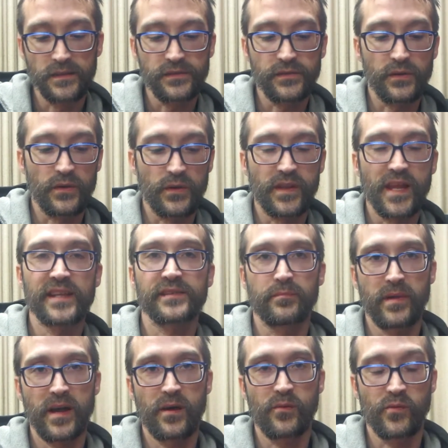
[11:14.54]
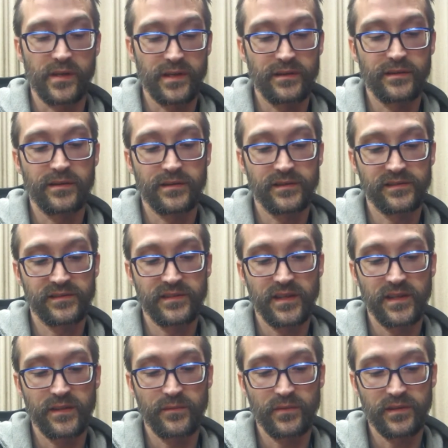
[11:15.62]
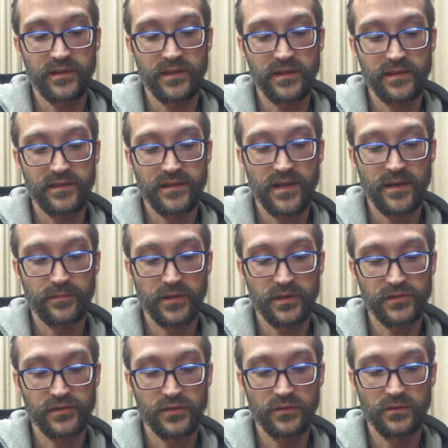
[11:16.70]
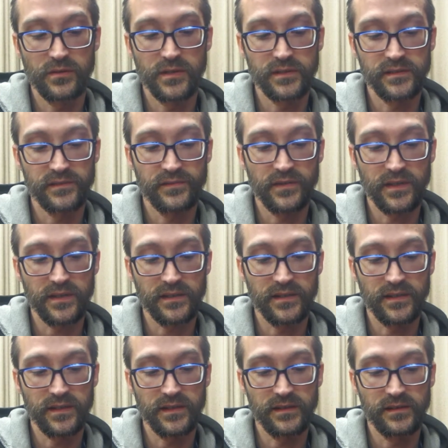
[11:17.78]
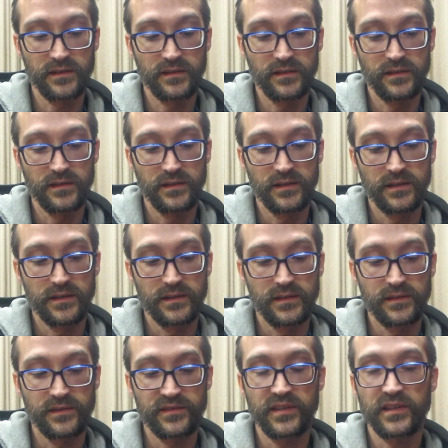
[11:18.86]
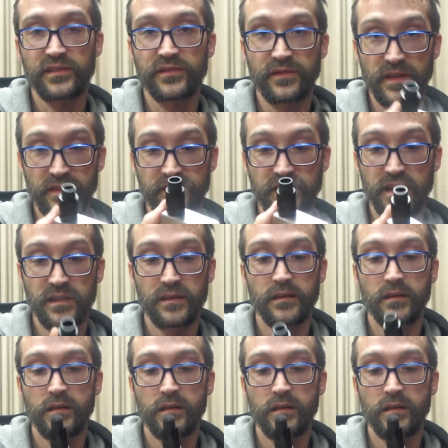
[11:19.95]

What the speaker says: So that's about what you're gonna see with the temp control on this fucking thing. 650.